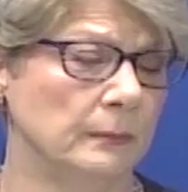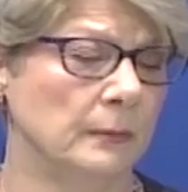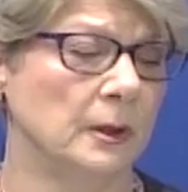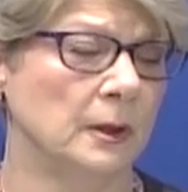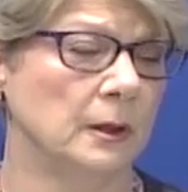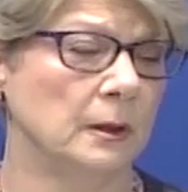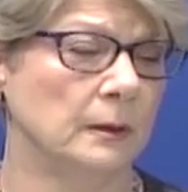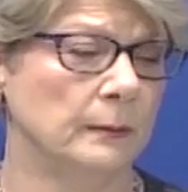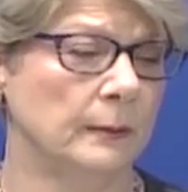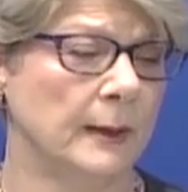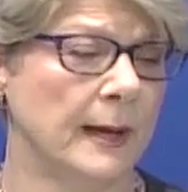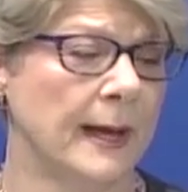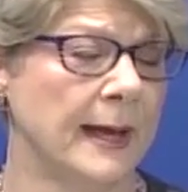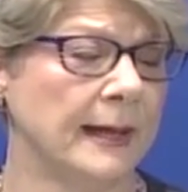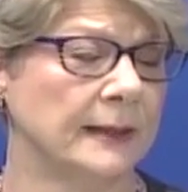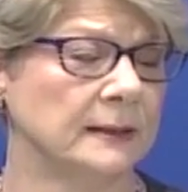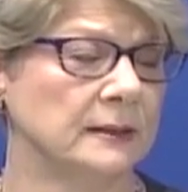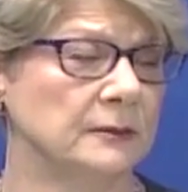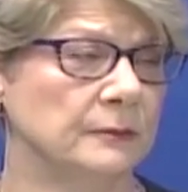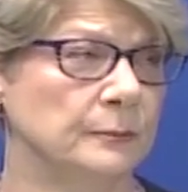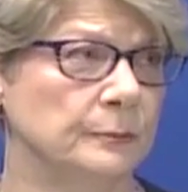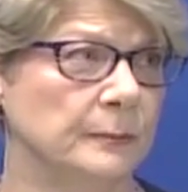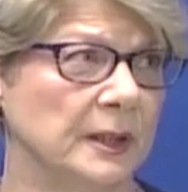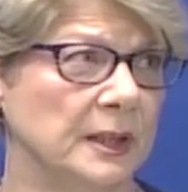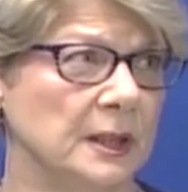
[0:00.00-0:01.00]
uh,
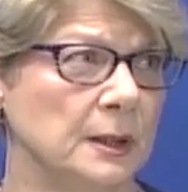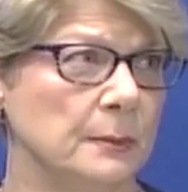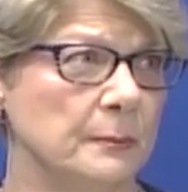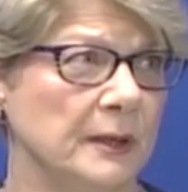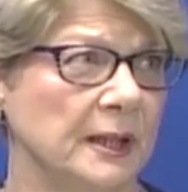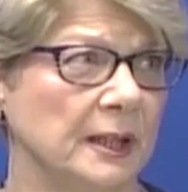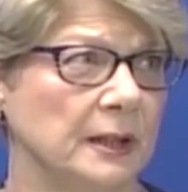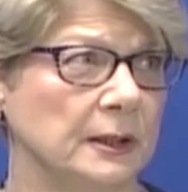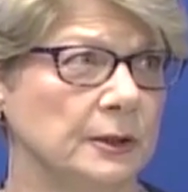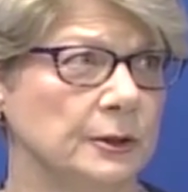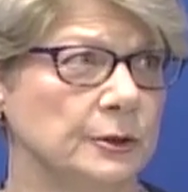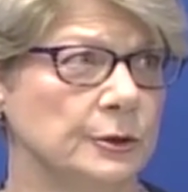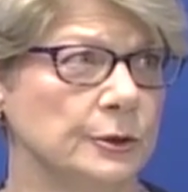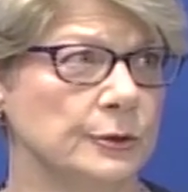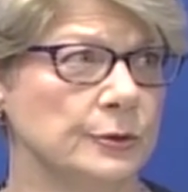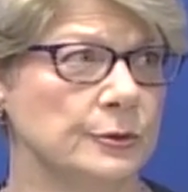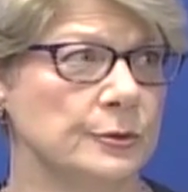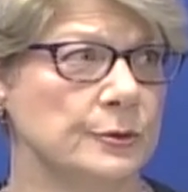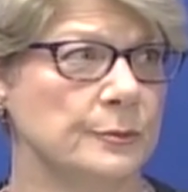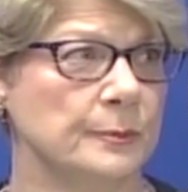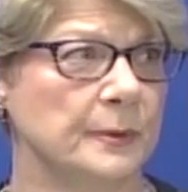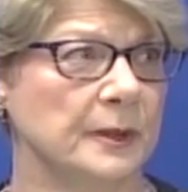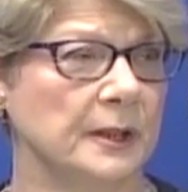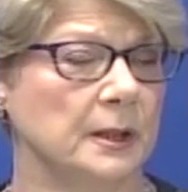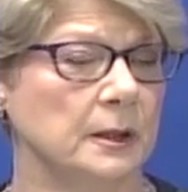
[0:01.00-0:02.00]
active money
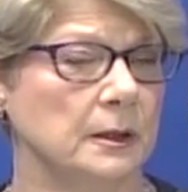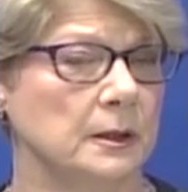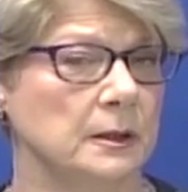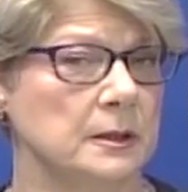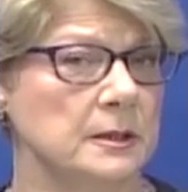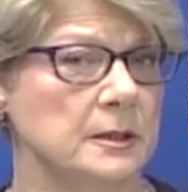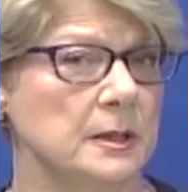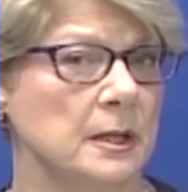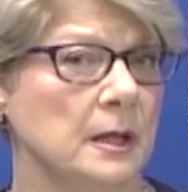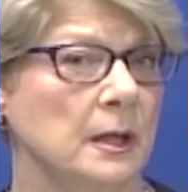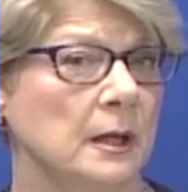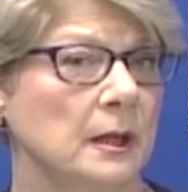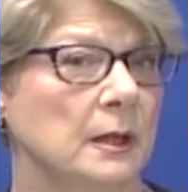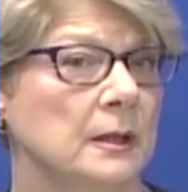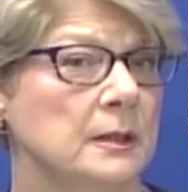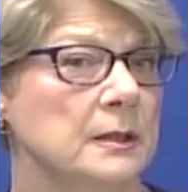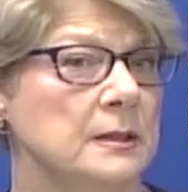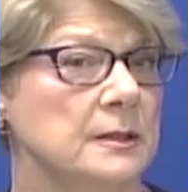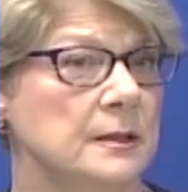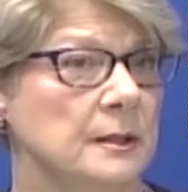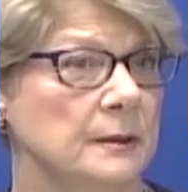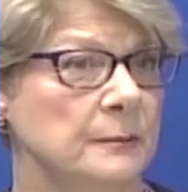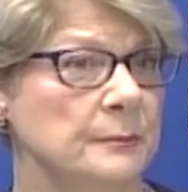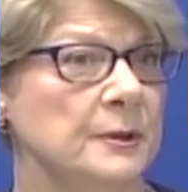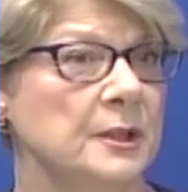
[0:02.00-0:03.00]
managers because
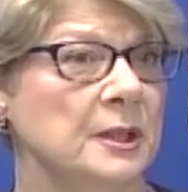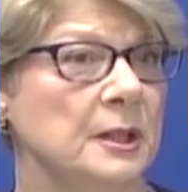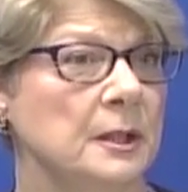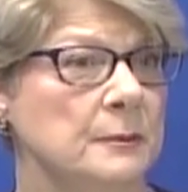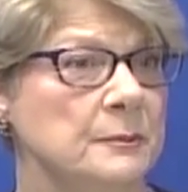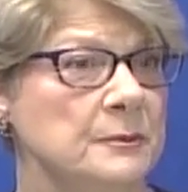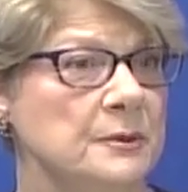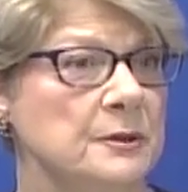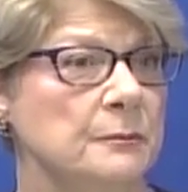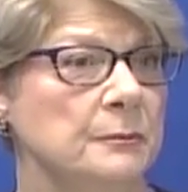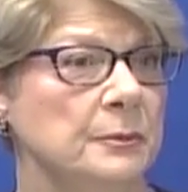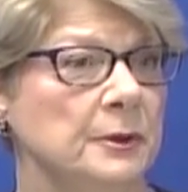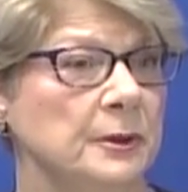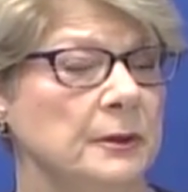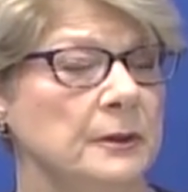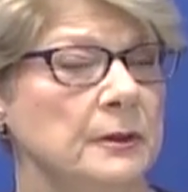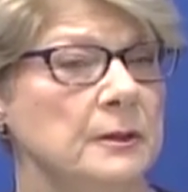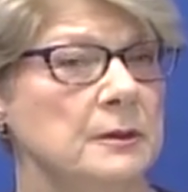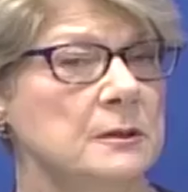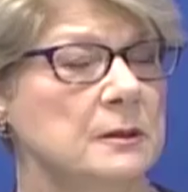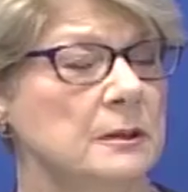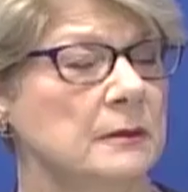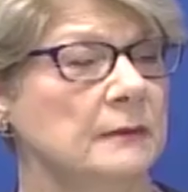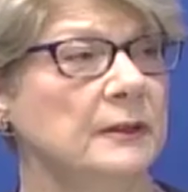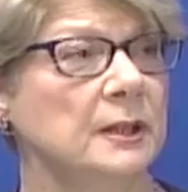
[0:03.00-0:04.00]
sometimes in
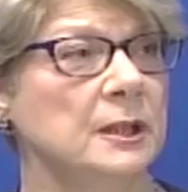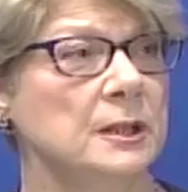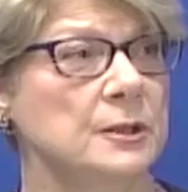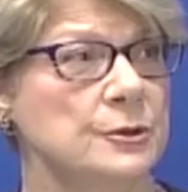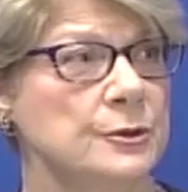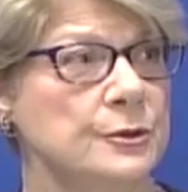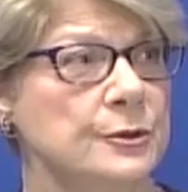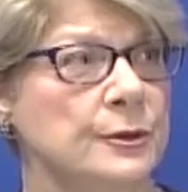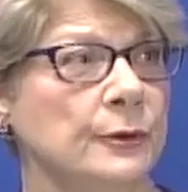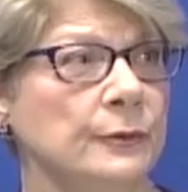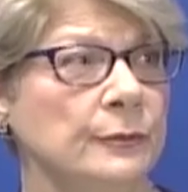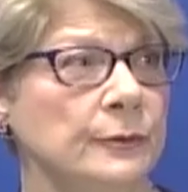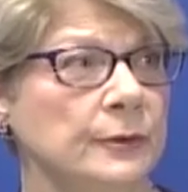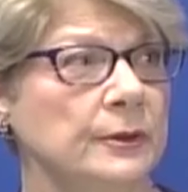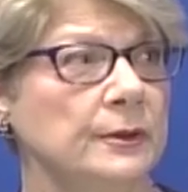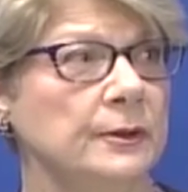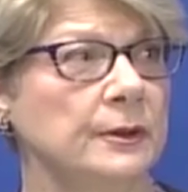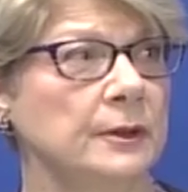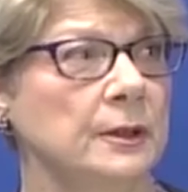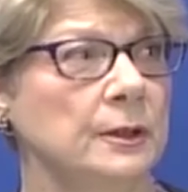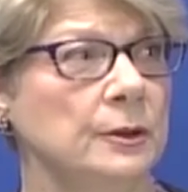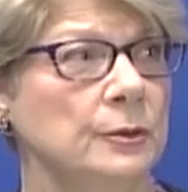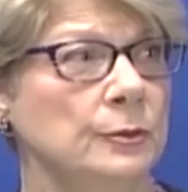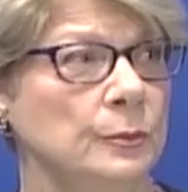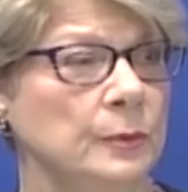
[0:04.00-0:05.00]
periods of
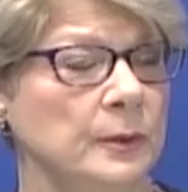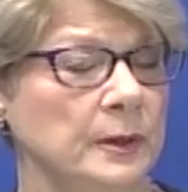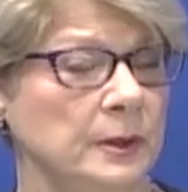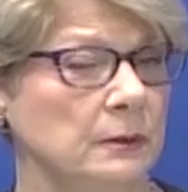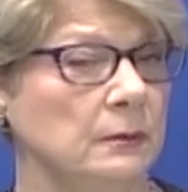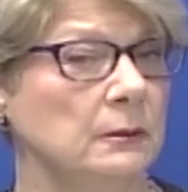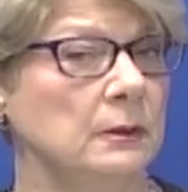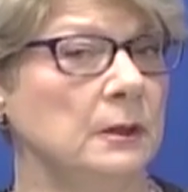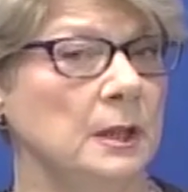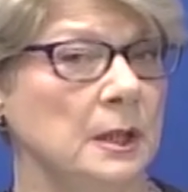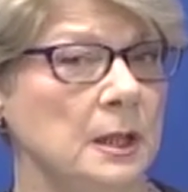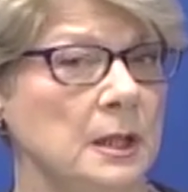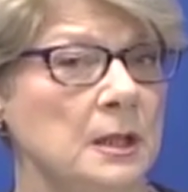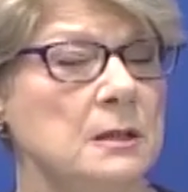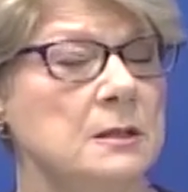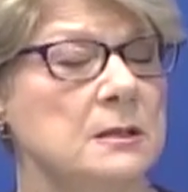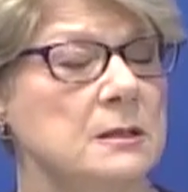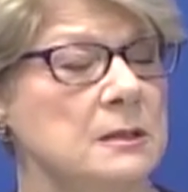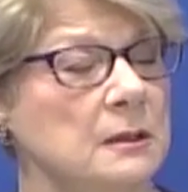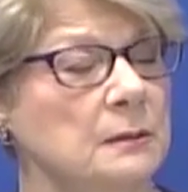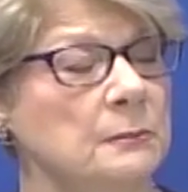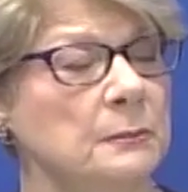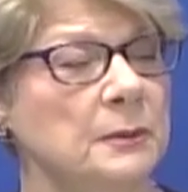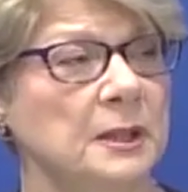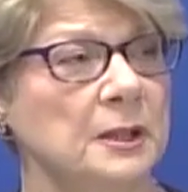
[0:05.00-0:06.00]
uncertainty, you really need
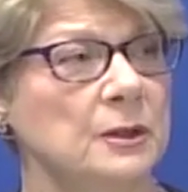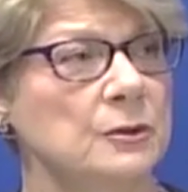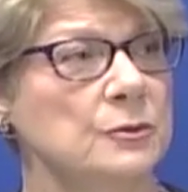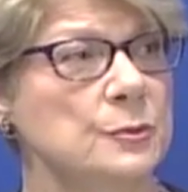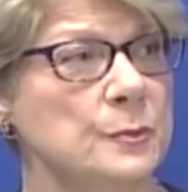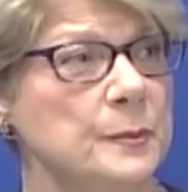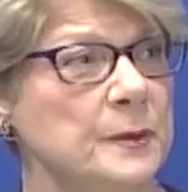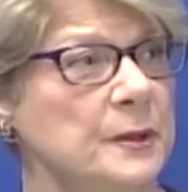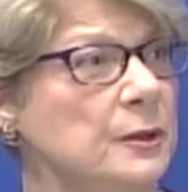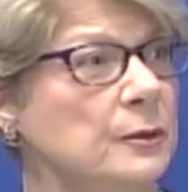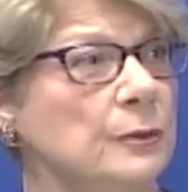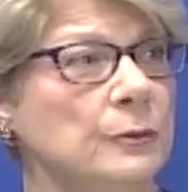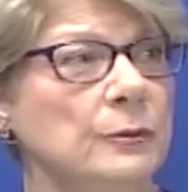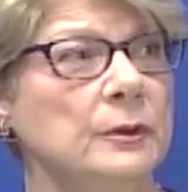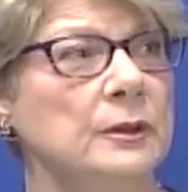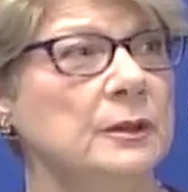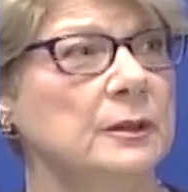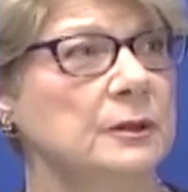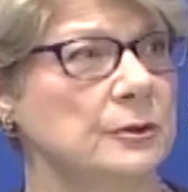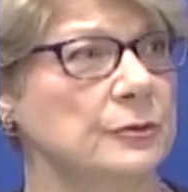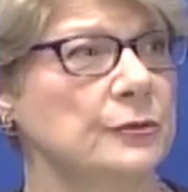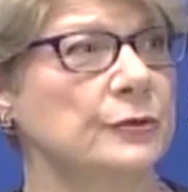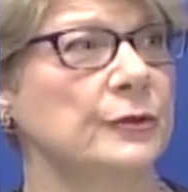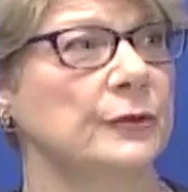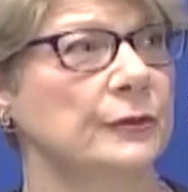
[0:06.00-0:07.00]
somebody who's been doing
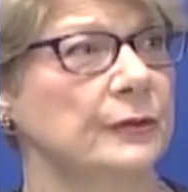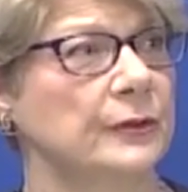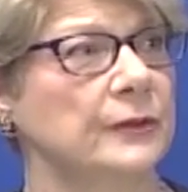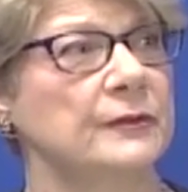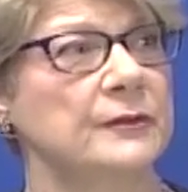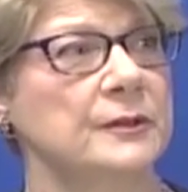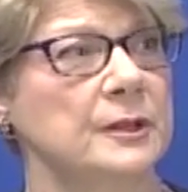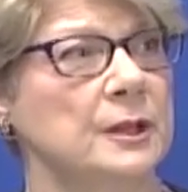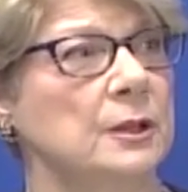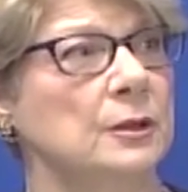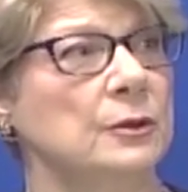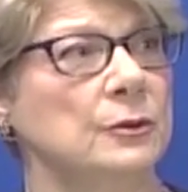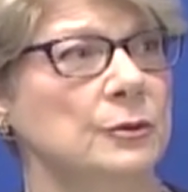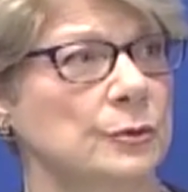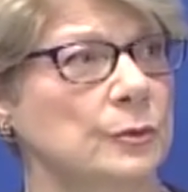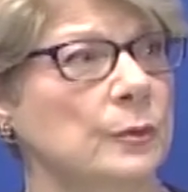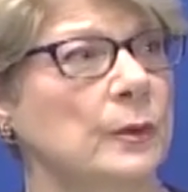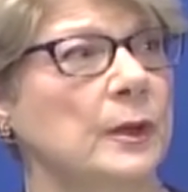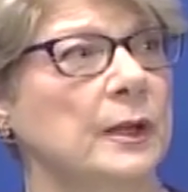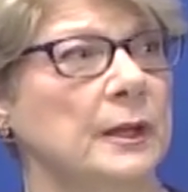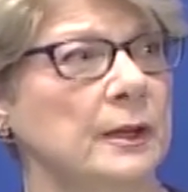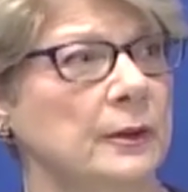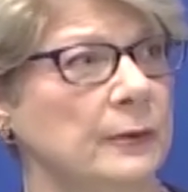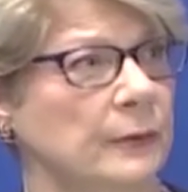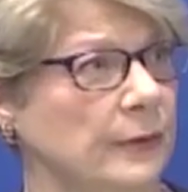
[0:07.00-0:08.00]
this for 15 or
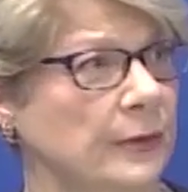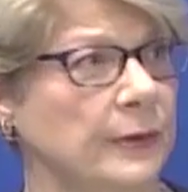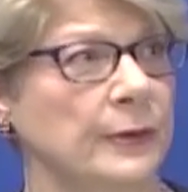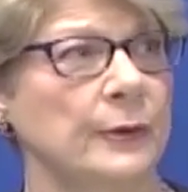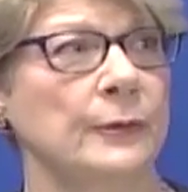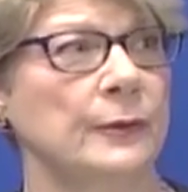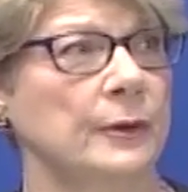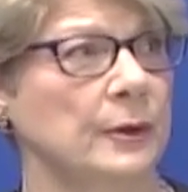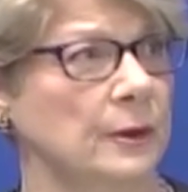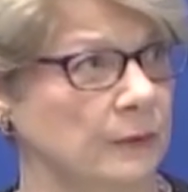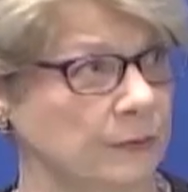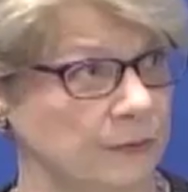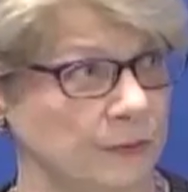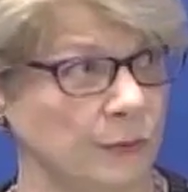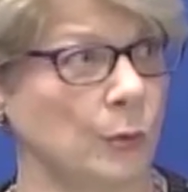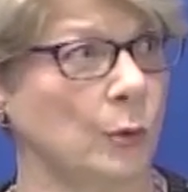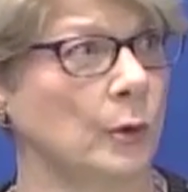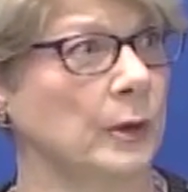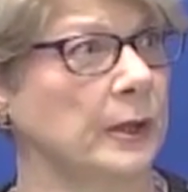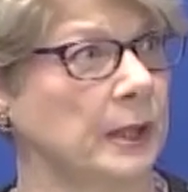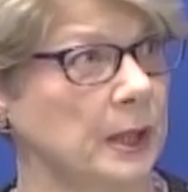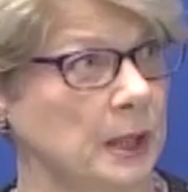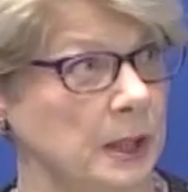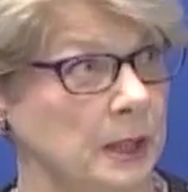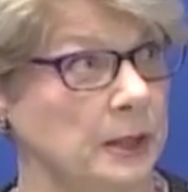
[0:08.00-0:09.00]
20 or 30 or
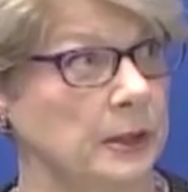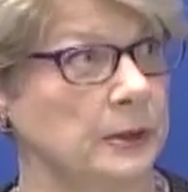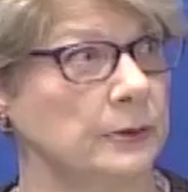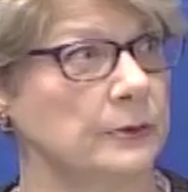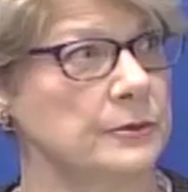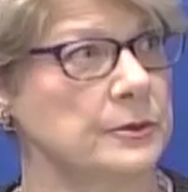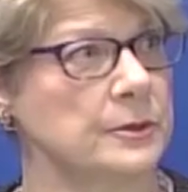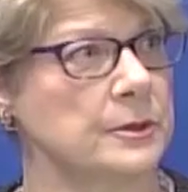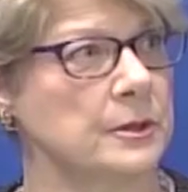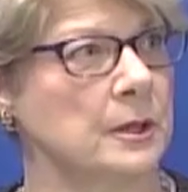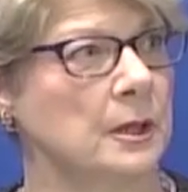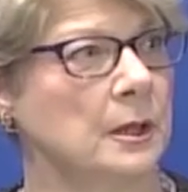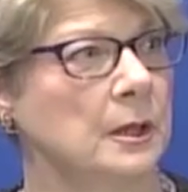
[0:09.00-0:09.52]
40 years.